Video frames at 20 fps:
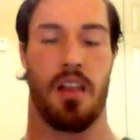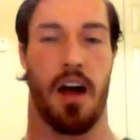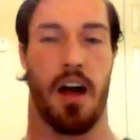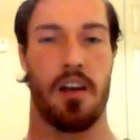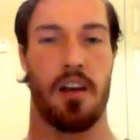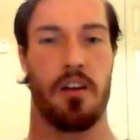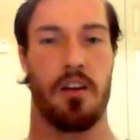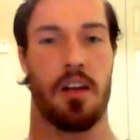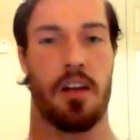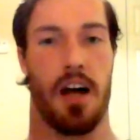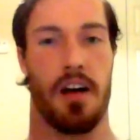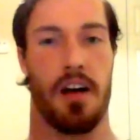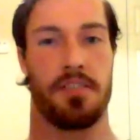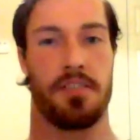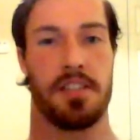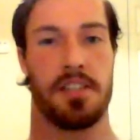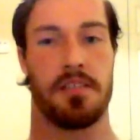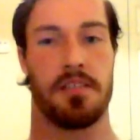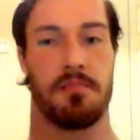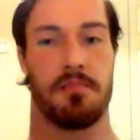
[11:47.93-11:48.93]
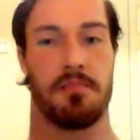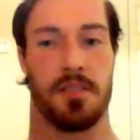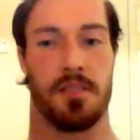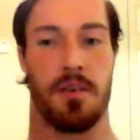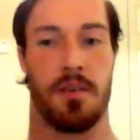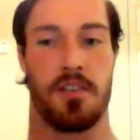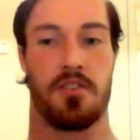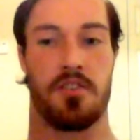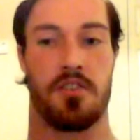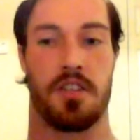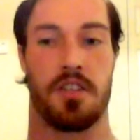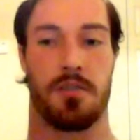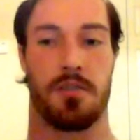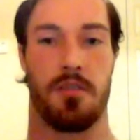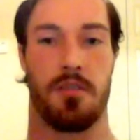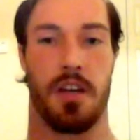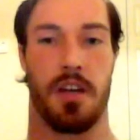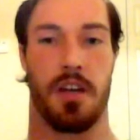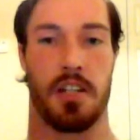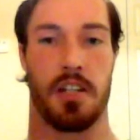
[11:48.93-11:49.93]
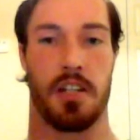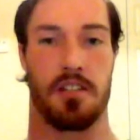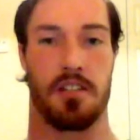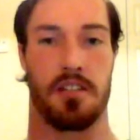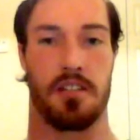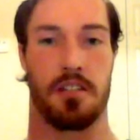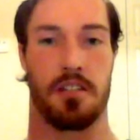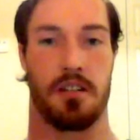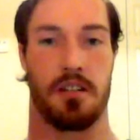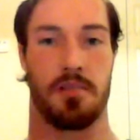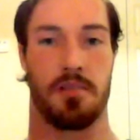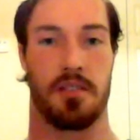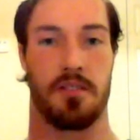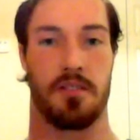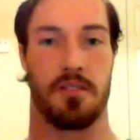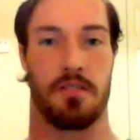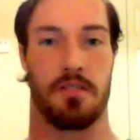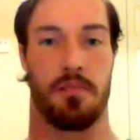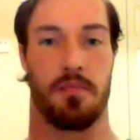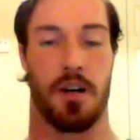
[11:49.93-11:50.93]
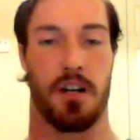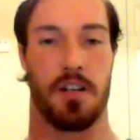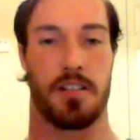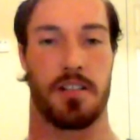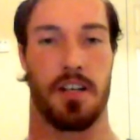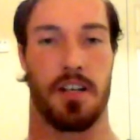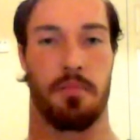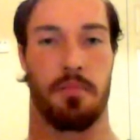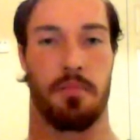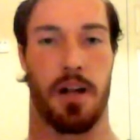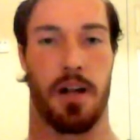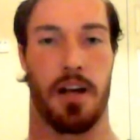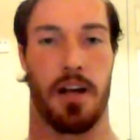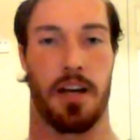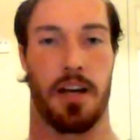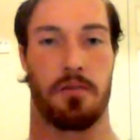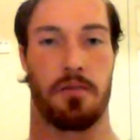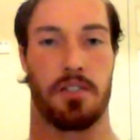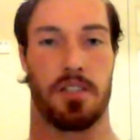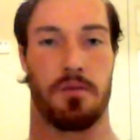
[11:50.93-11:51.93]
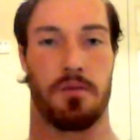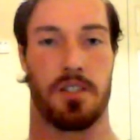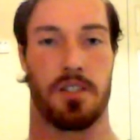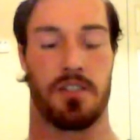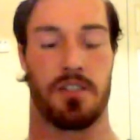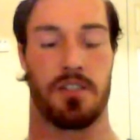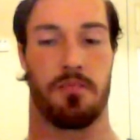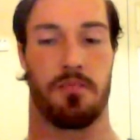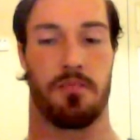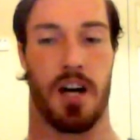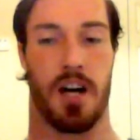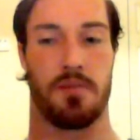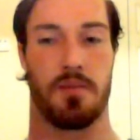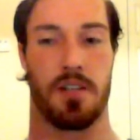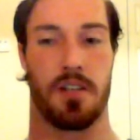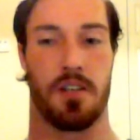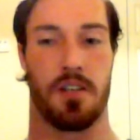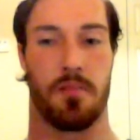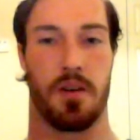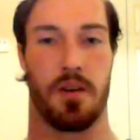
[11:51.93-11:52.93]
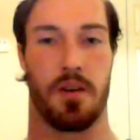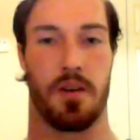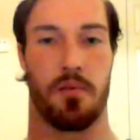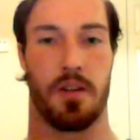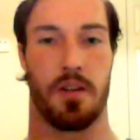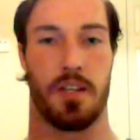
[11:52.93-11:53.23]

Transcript: I know that I've seen some some interesting rotations in terms of the players that are playing, which which has surprised me a little bit.